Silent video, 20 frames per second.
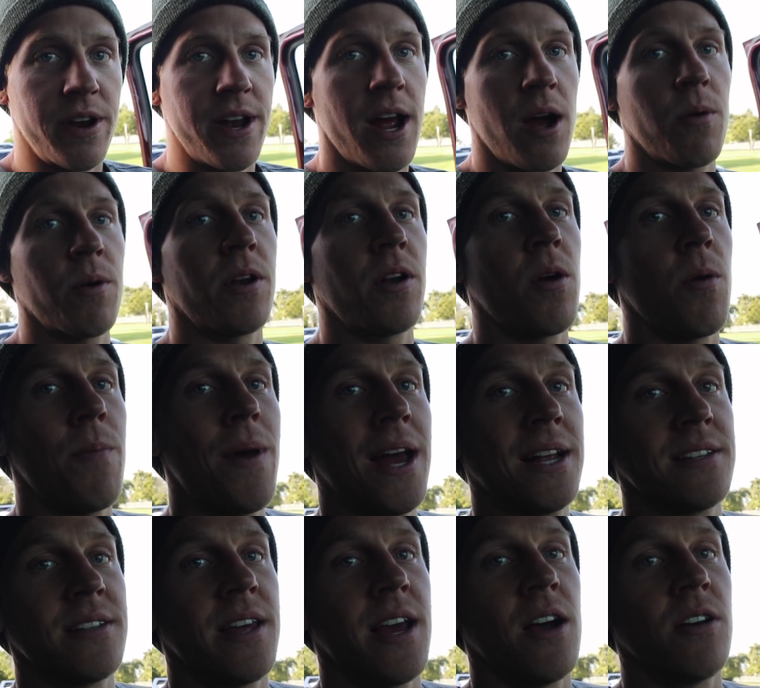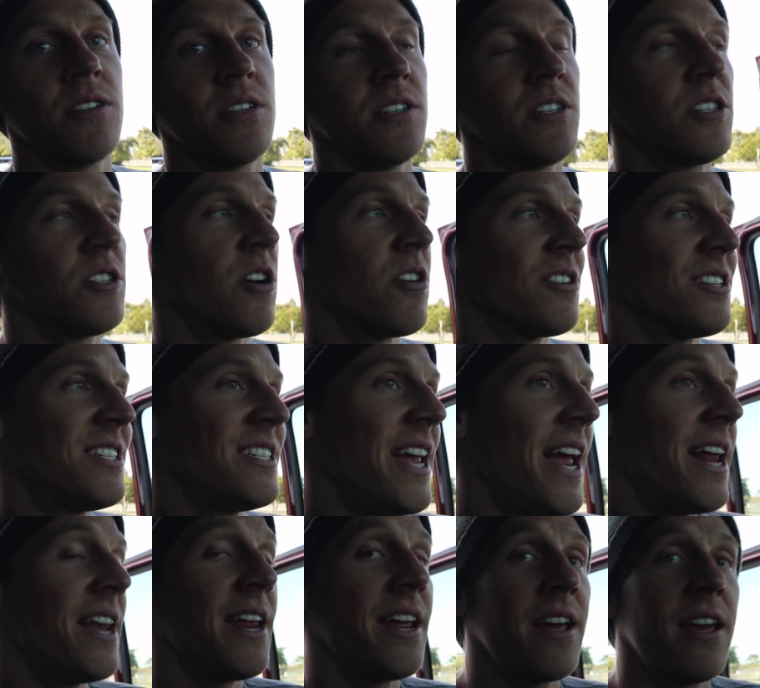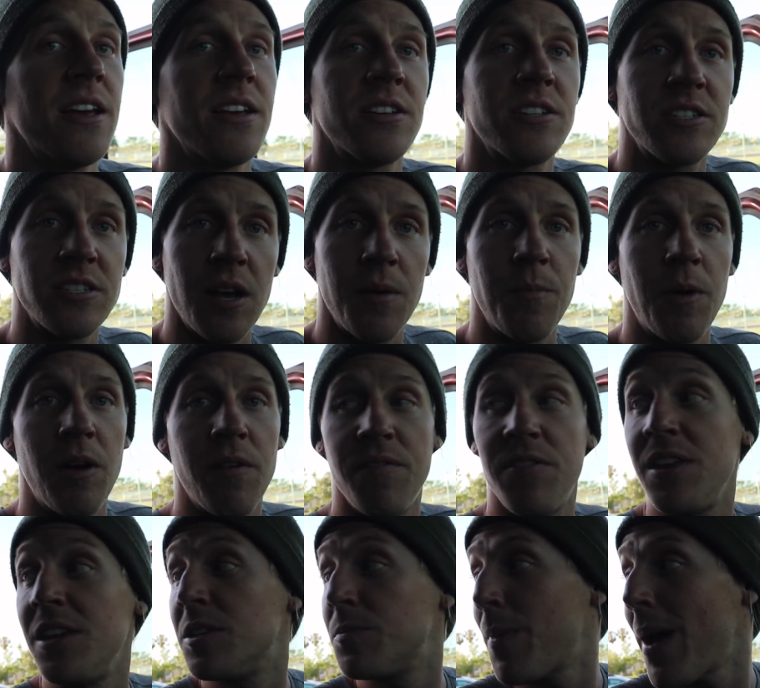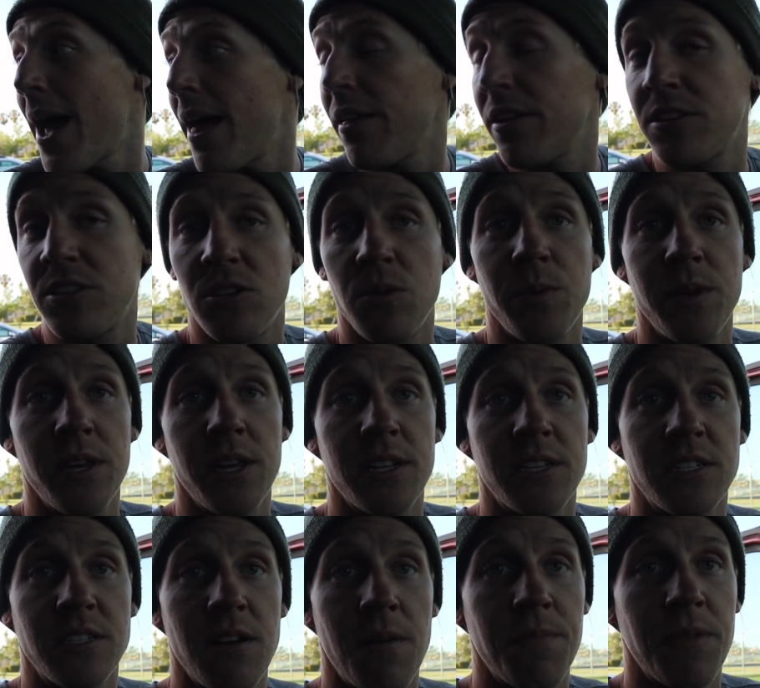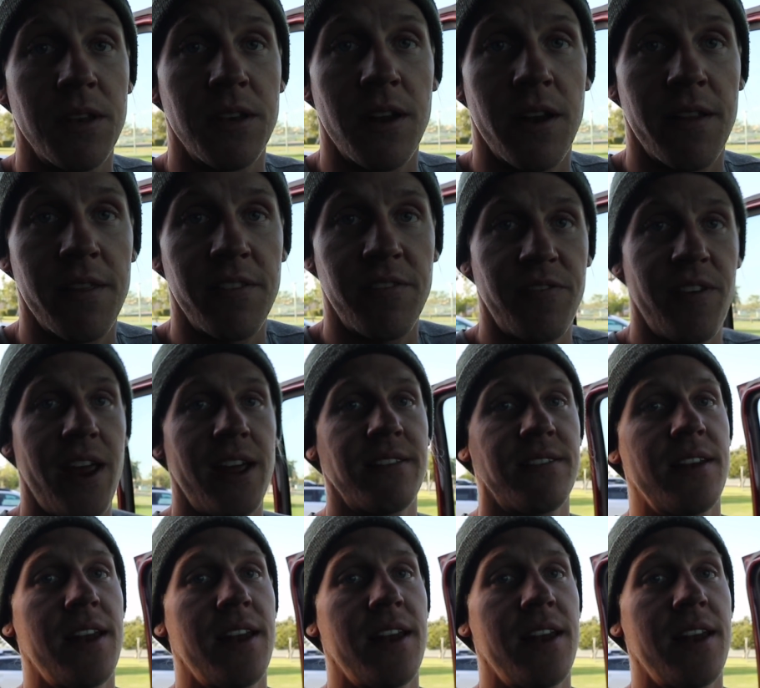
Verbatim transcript: right now. We're gonna go back to the house and start sanding some of these pallets so we can get something done on this van